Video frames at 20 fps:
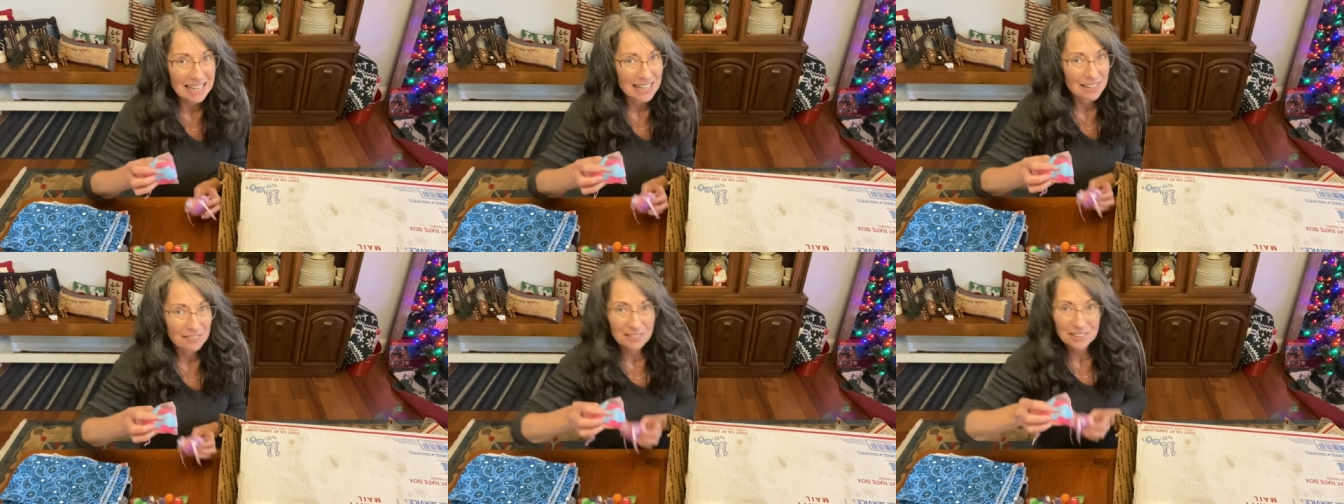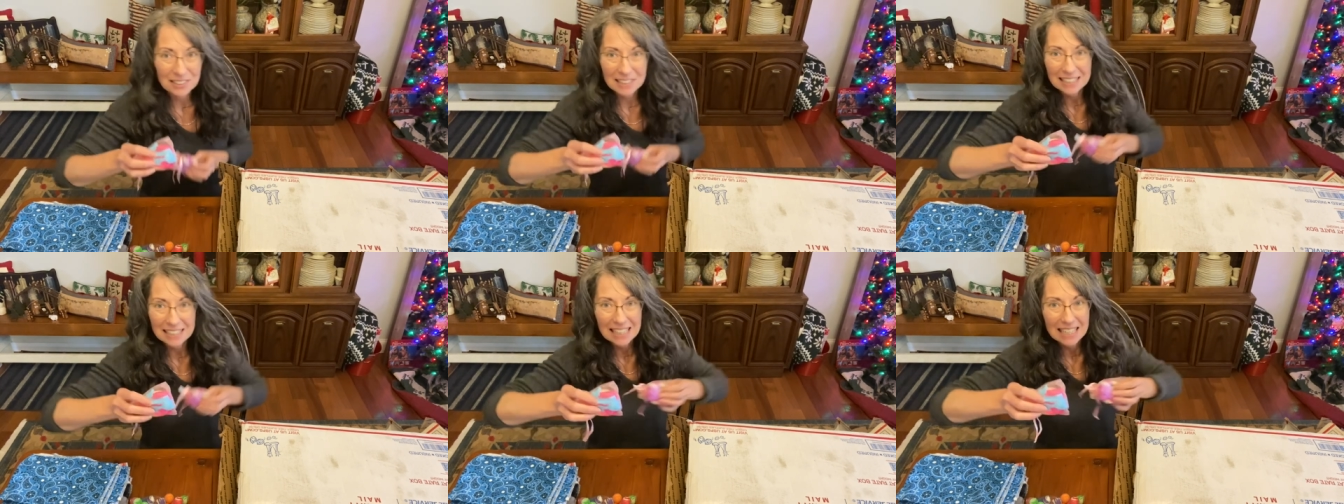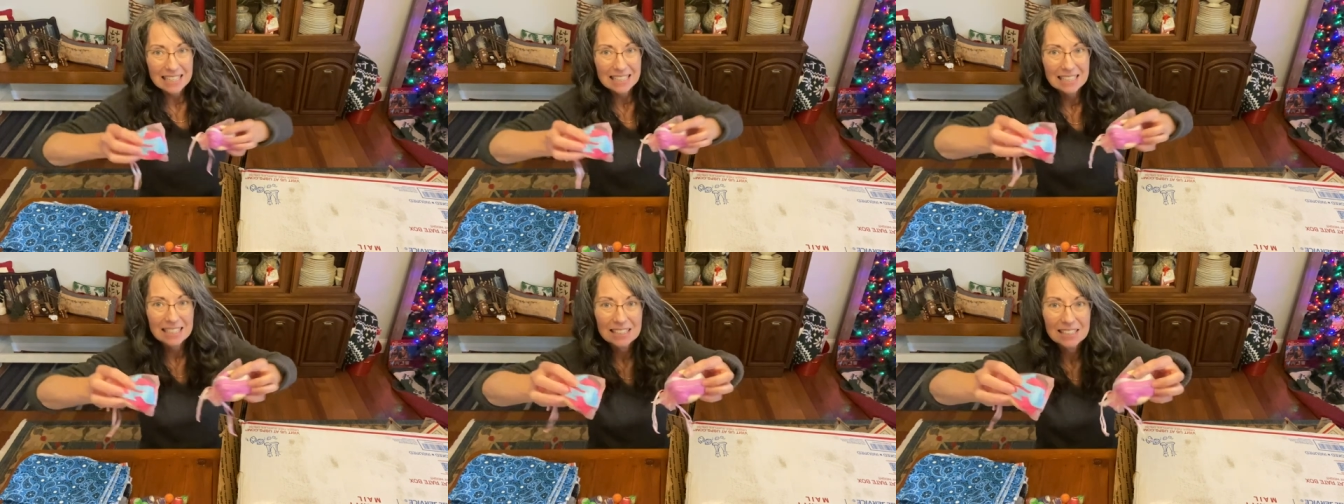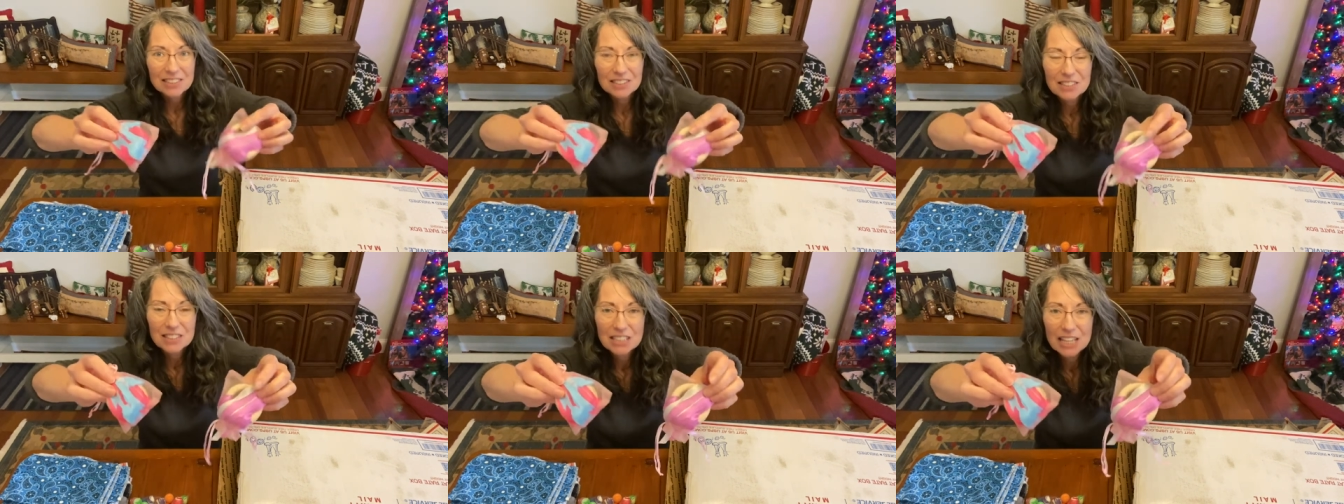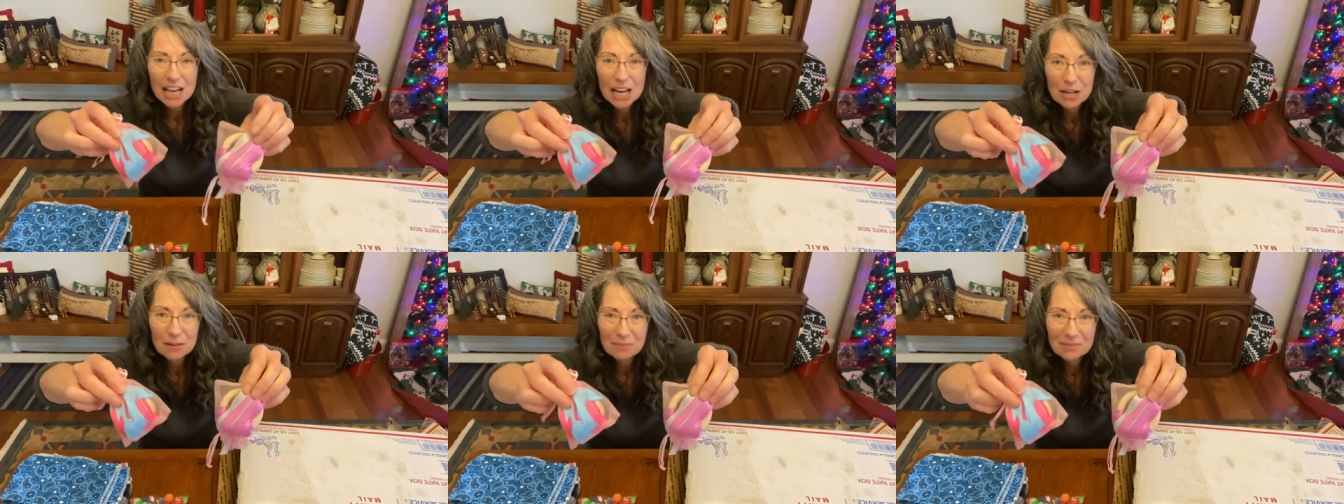really nice little
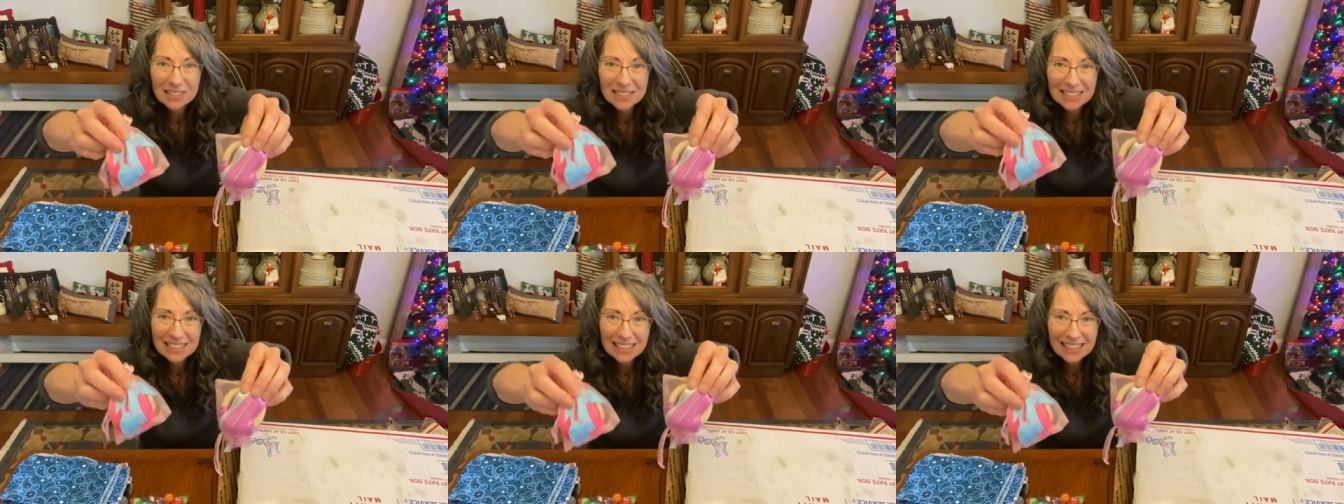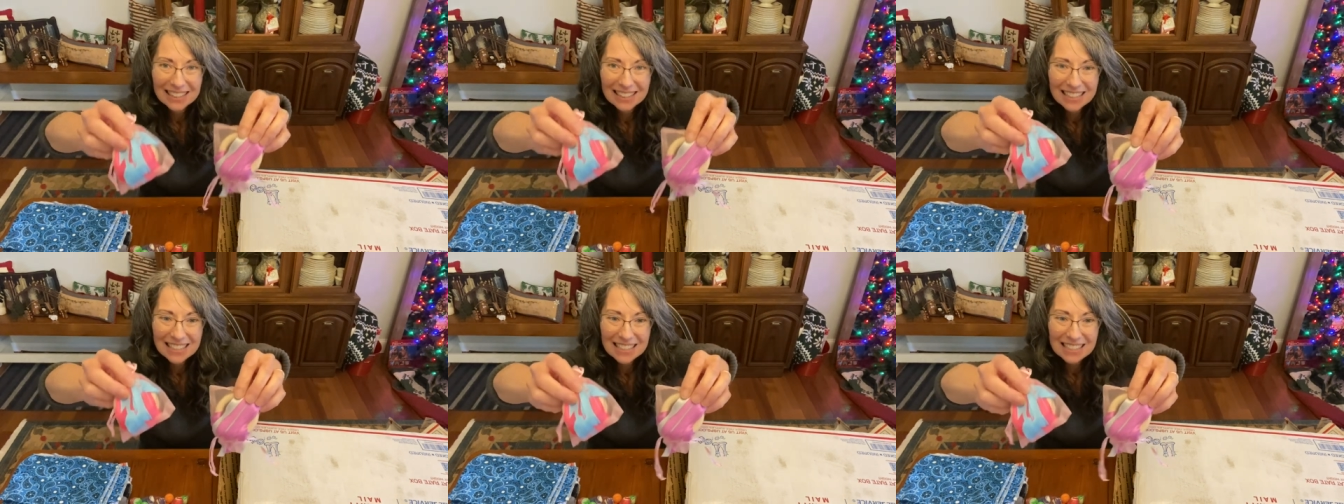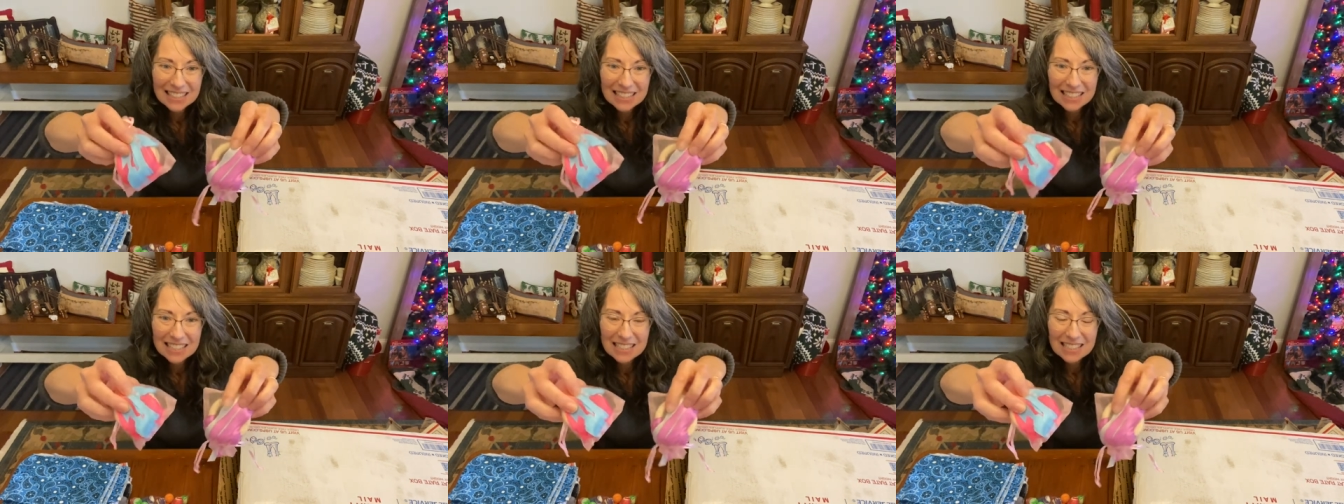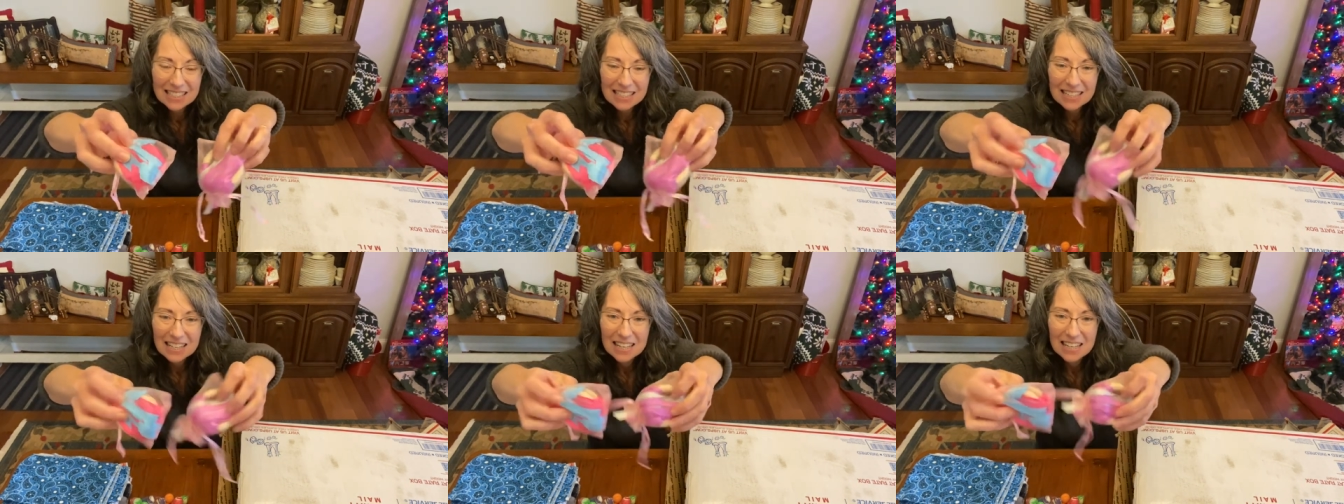gem, just like these. These,